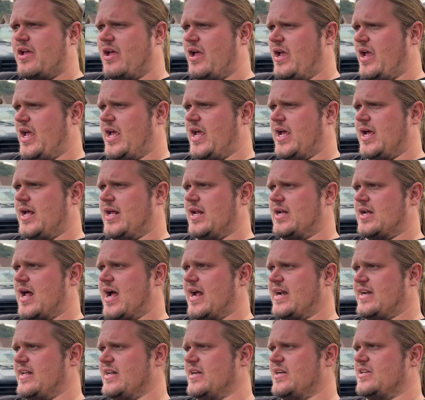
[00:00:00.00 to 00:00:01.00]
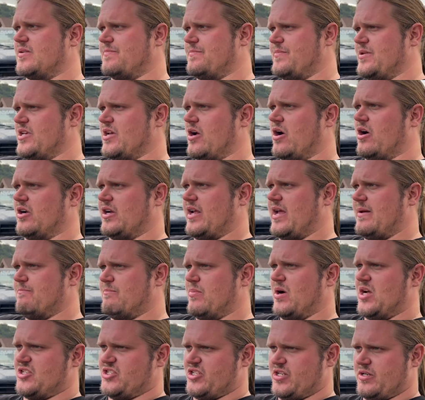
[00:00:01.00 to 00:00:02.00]
and I need it to be on a
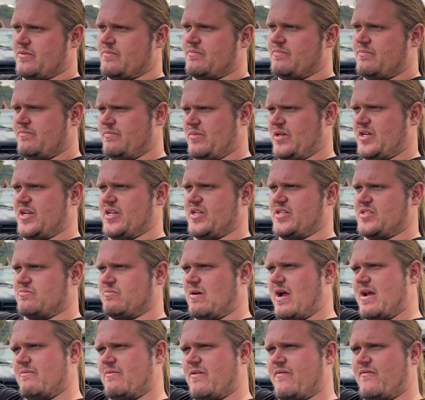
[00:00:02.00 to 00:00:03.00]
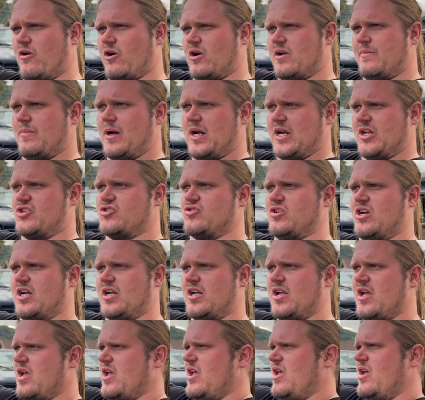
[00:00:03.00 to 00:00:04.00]
budget. Because, right, we've already bought a truck,
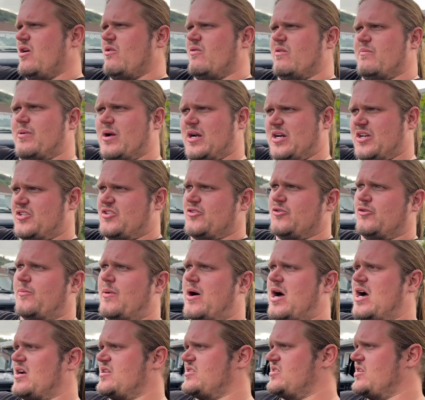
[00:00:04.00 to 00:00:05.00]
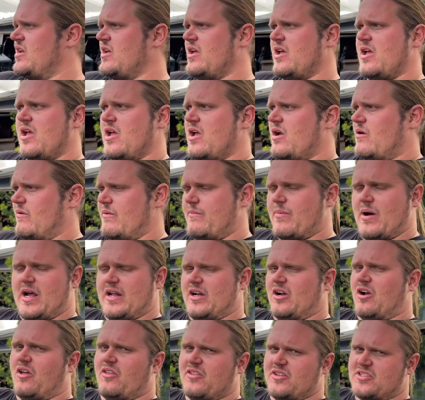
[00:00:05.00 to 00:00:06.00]
we bought a toolbox, we're
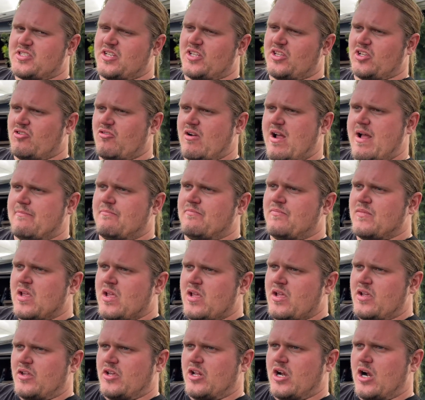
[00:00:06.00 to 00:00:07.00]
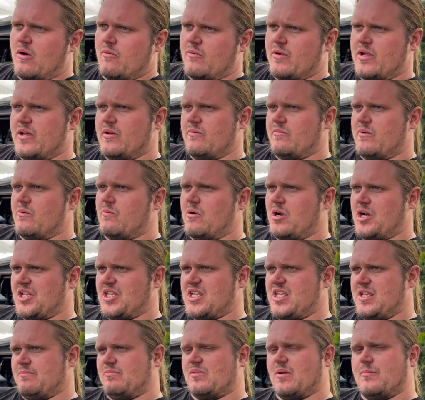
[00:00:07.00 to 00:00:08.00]
buying all this other crap. You know, we want to
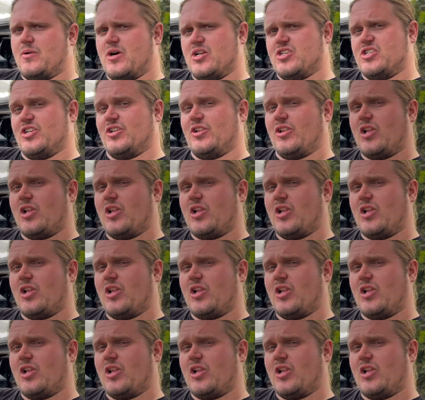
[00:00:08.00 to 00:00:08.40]
keep the budget